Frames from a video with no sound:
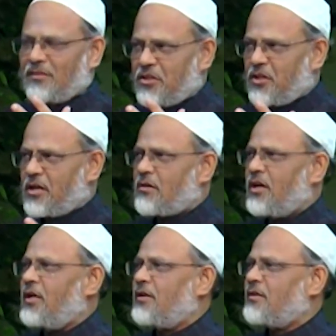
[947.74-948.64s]

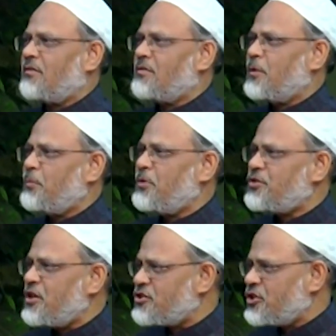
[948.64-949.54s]
directly
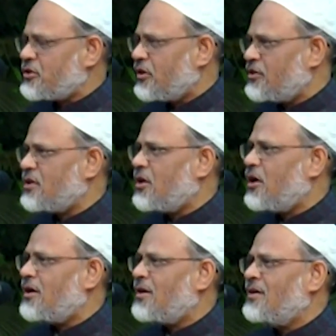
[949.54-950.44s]
beseech his
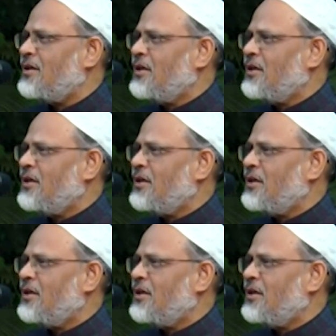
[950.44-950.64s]
Lord.